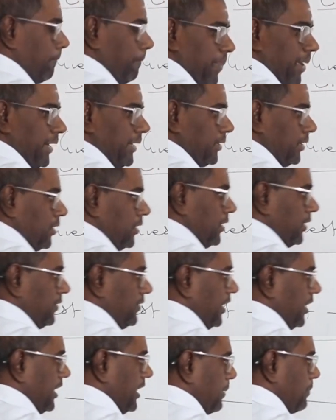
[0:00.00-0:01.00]

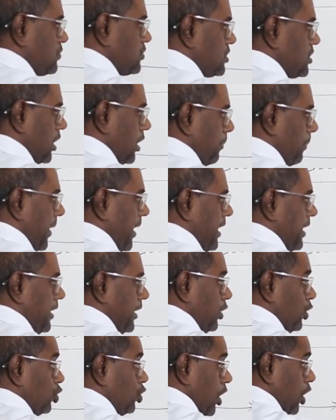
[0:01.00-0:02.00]
but the tips are
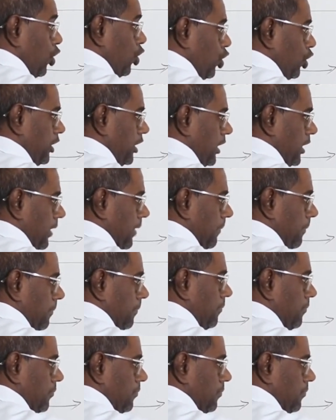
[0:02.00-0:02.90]
paid to the hotel,